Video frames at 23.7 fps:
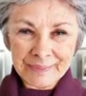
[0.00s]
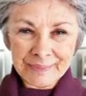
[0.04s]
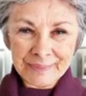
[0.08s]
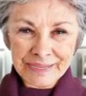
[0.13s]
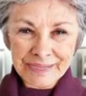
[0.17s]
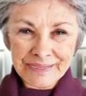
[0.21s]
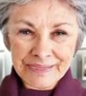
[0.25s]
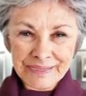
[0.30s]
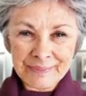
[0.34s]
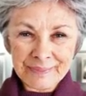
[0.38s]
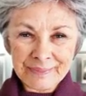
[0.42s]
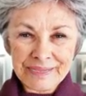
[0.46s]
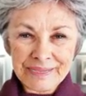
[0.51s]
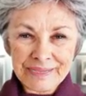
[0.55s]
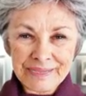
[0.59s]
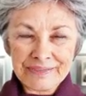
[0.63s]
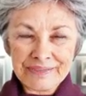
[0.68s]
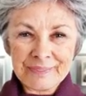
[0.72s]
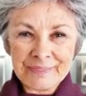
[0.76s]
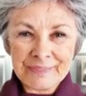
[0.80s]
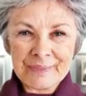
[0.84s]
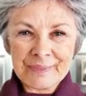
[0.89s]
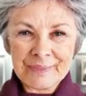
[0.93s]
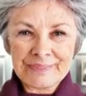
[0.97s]
Now halfway
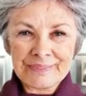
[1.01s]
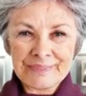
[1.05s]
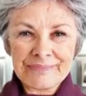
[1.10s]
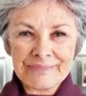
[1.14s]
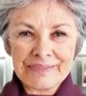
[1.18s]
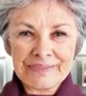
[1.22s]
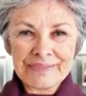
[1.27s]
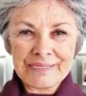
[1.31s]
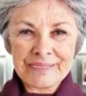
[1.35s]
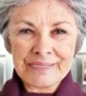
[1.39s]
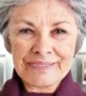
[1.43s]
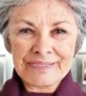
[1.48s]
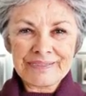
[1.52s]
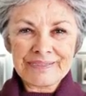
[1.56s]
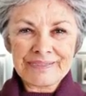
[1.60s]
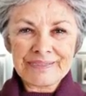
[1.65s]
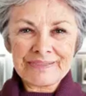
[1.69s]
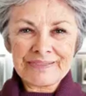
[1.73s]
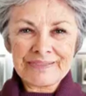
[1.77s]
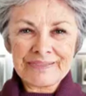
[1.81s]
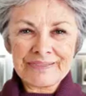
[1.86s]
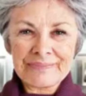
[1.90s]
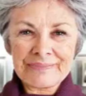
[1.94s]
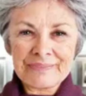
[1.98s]
through your
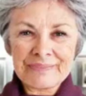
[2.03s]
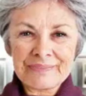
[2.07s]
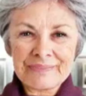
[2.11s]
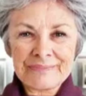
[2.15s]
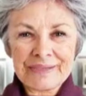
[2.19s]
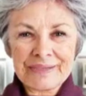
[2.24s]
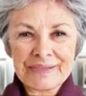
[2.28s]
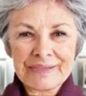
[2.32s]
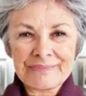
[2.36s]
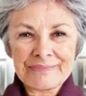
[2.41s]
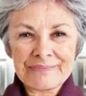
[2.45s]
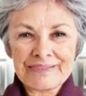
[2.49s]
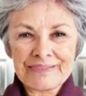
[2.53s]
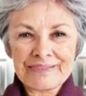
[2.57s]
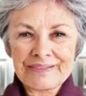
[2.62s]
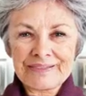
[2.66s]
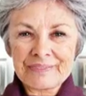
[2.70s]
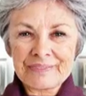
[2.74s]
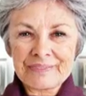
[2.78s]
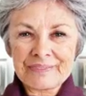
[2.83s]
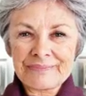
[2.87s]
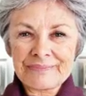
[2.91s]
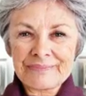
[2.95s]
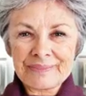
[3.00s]
pregnancy, your
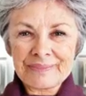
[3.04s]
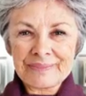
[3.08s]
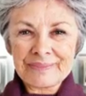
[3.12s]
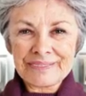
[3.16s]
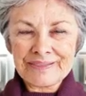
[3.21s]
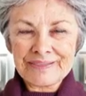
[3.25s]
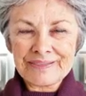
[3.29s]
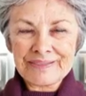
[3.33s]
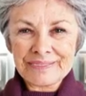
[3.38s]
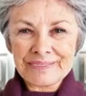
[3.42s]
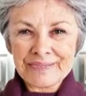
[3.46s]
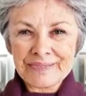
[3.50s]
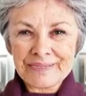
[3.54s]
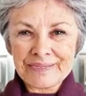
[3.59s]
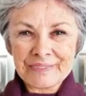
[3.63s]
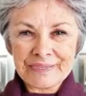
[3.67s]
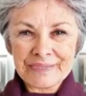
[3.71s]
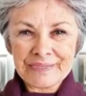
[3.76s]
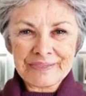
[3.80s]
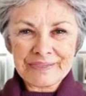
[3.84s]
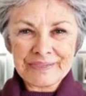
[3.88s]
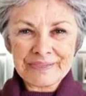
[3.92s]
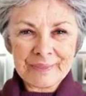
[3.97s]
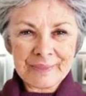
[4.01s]
baby is about 6
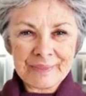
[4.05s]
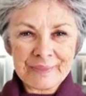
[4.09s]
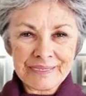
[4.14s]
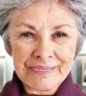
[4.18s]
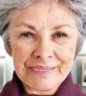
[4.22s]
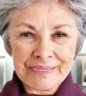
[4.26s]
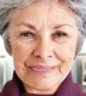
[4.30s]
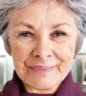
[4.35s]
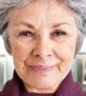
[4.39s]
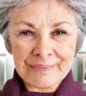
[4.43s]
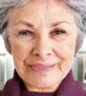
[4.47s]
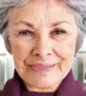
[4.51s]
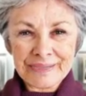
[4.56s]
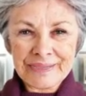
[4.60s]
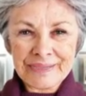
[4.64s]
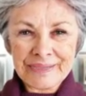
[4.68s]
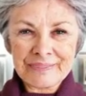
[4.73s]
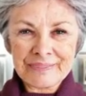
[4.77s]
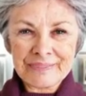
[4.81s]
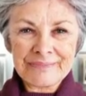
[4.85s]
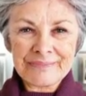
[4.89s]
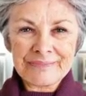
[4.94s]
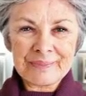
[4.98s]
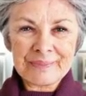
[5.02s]
inches long and
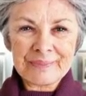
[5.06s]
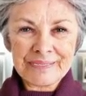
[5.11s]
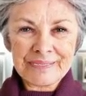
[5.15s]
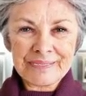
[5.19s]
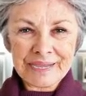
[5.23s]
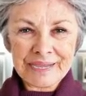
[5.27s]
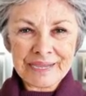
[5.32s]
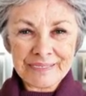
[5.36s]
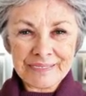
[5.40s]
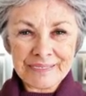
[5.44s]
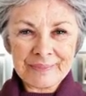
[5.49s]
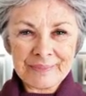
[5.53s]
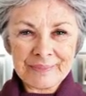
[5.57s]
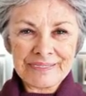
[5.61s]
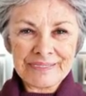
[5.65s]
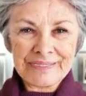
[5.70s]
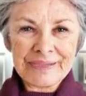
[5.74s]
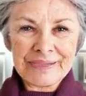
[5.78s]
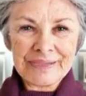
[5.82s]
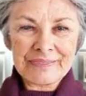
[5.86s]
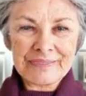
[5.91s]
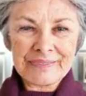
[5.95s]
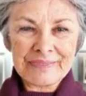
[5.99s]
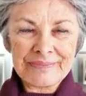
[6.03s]
weighs about 9
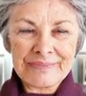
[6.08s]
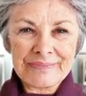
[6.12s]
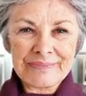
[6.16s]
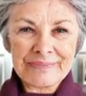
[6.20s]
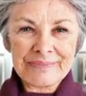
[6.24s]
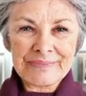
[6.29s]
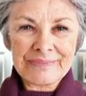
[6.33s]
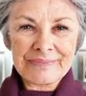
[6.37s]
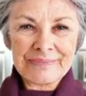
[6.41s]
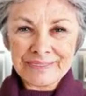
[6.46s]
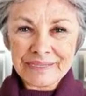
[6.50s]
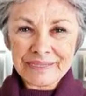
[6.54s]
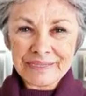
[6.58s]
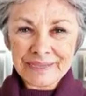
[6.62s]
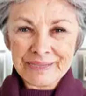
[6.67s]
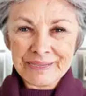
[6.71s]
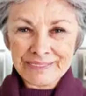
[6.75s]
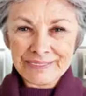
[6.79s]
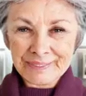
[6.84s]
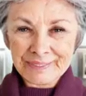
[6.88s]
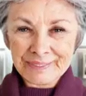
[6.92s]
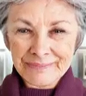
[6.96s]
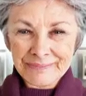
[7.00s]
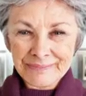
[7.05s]
ounces,
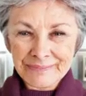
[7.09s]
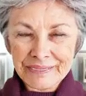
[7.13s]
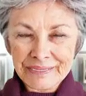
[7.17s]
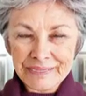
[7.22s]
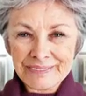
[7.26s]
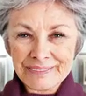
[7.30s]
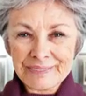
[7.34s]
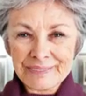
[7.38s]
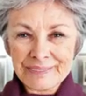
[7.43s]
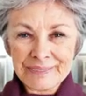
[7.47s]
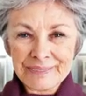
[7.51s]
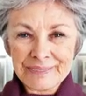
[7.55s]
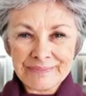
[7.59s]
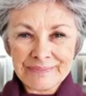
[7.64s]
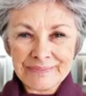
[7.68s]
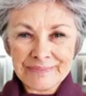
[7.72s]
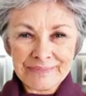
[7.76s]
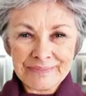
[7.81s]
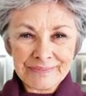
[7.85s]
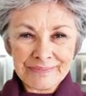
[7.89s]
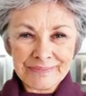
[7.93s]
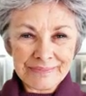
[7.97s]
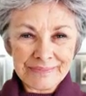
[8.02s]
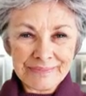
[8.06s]
second trimester.
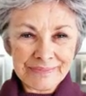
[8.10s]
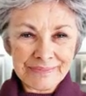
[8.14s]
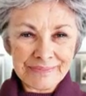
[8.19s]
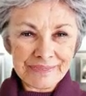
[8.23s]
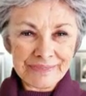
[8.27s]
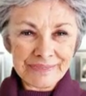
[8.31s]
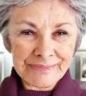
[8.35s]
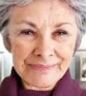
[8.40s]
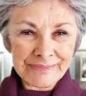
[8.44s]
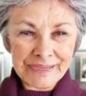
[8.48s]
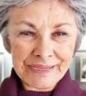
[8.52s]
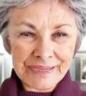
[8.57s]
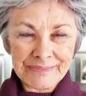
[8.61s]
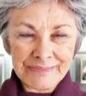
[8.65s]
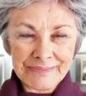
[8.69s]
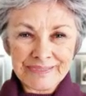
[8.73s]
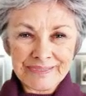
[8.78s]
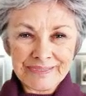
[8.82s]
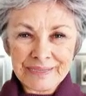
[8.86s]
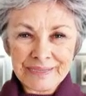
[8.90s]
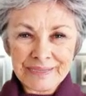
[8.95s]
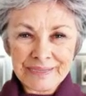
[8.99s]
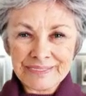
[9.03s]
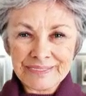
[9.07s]
The
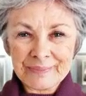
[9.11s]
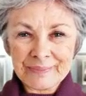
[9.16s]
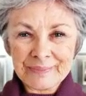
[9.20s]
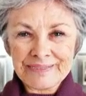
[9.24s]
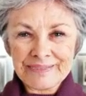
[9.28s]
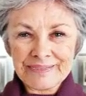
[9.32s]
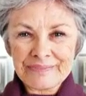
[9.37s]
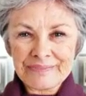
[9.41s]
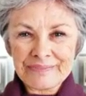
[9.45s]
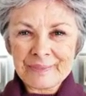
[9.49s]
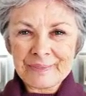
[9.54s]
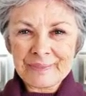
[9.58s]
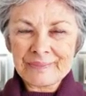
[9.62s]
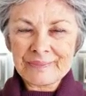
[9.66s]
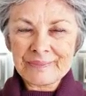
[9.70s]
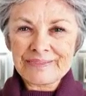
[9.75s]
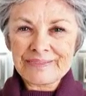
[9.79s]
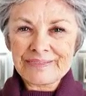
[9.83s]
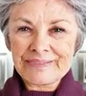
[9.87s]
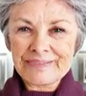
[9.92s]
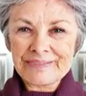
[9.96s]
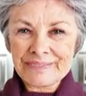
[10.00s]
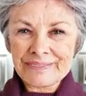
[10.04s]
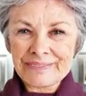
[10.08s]
baby at 24
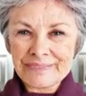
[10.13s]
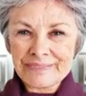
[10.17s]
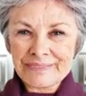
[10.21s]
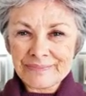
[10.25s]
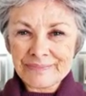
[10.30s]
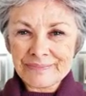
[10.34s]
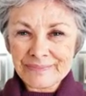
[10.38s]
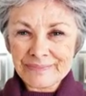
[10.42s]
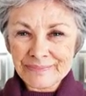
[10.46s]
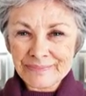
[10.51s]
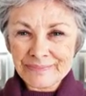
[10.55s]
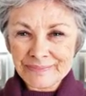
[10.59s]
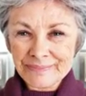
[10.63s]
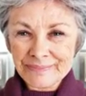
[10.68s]
weeks.